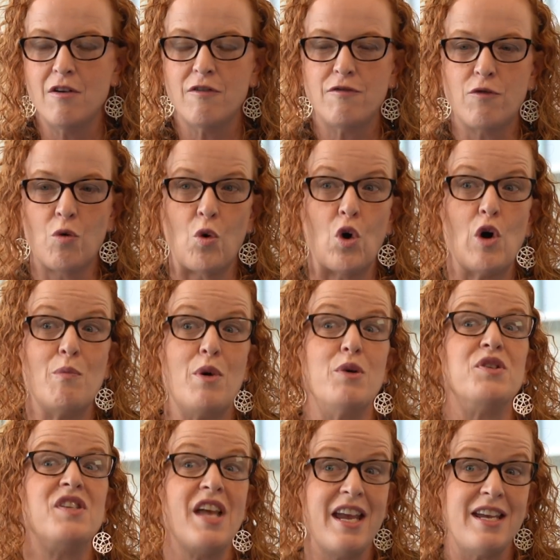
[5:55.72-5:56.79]
For
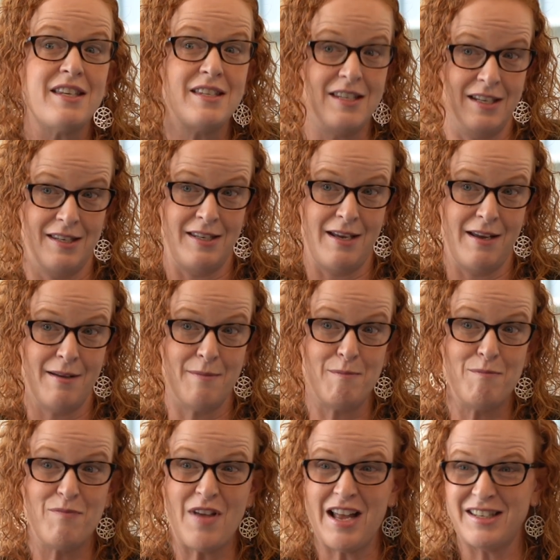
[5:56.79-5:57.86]

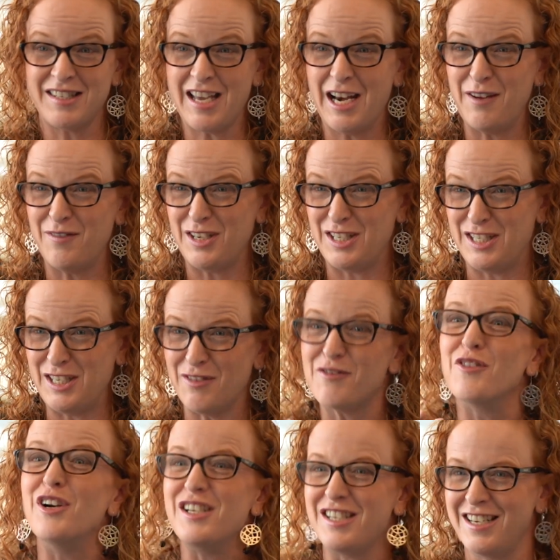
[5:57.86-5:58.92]
mosaicism, that's kind of a
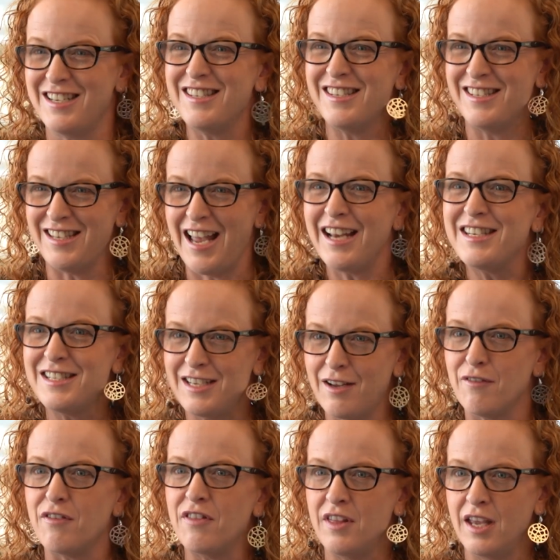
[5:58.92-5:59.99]
different set
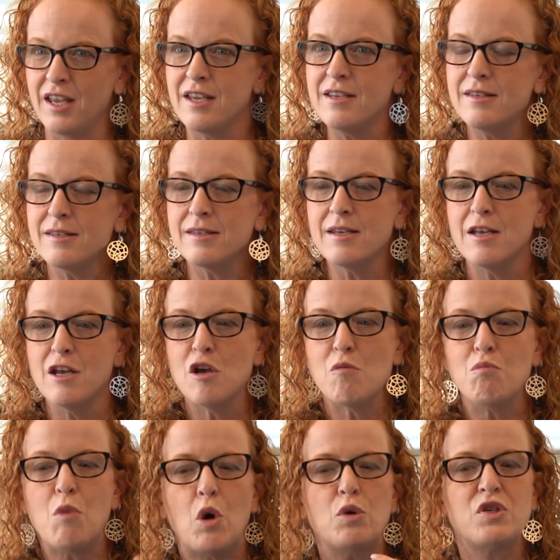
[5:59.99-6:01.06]
of things.
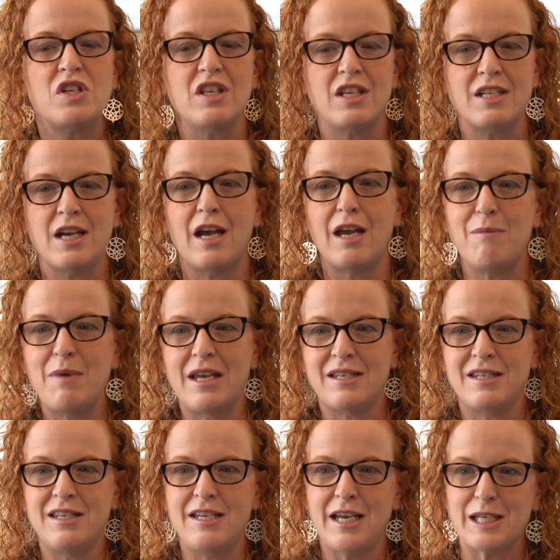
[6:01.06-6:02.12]
Most of the time,
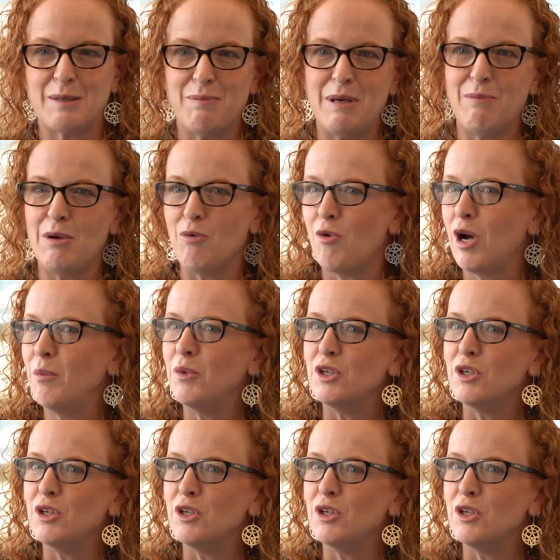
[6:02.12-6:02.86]
STXBP1